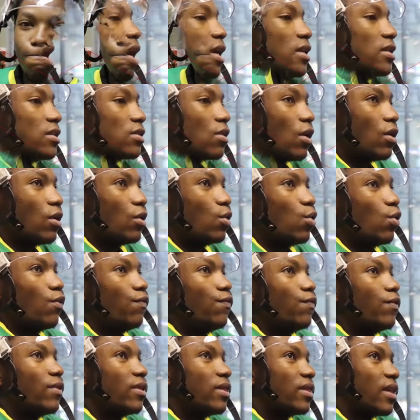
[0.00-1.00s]
I started
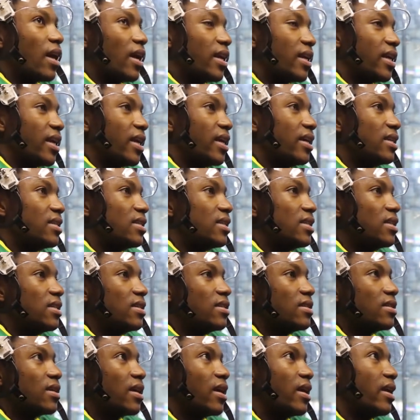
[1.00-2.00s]
off with under
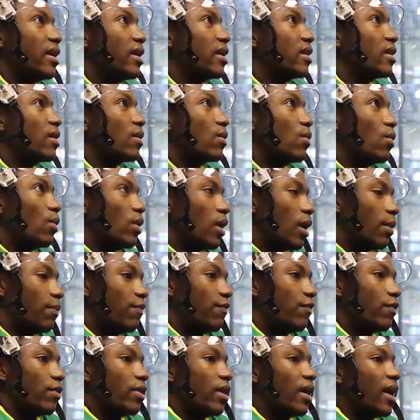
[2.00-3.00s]
18s, getting the call
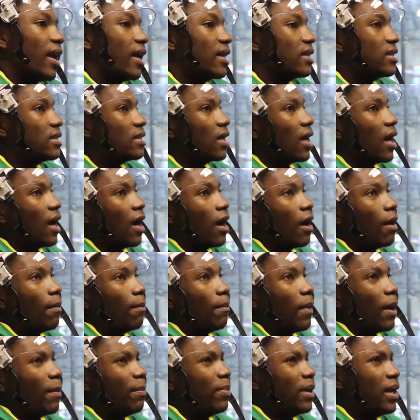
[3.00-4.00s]
up for that.
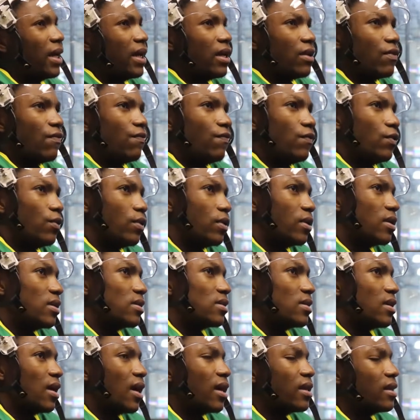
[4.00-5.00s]
I played a few
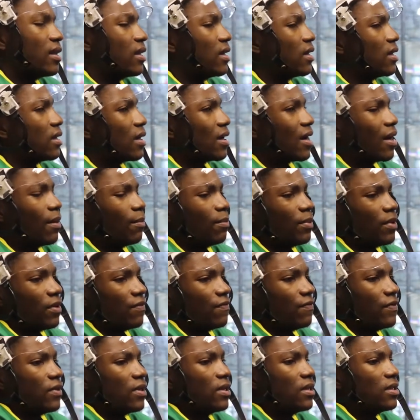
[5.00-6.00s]
years there, I think a couple
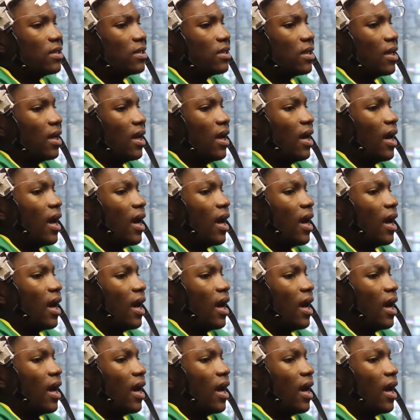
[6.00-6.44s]
of years.